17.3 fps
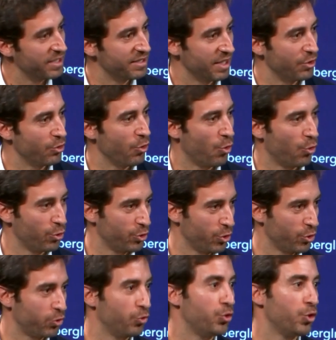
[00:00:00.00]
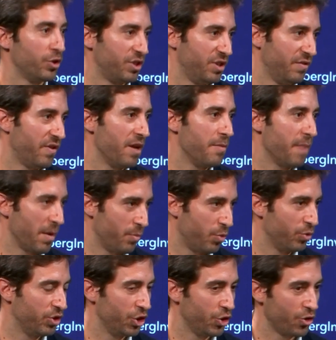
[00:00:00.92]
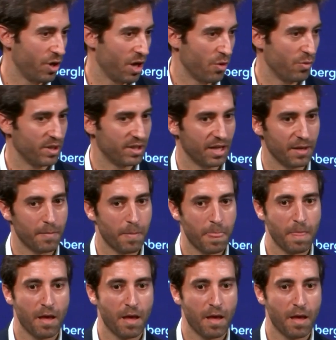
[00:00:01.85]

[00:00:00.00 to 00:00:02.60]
than the others to justify my position, I would say.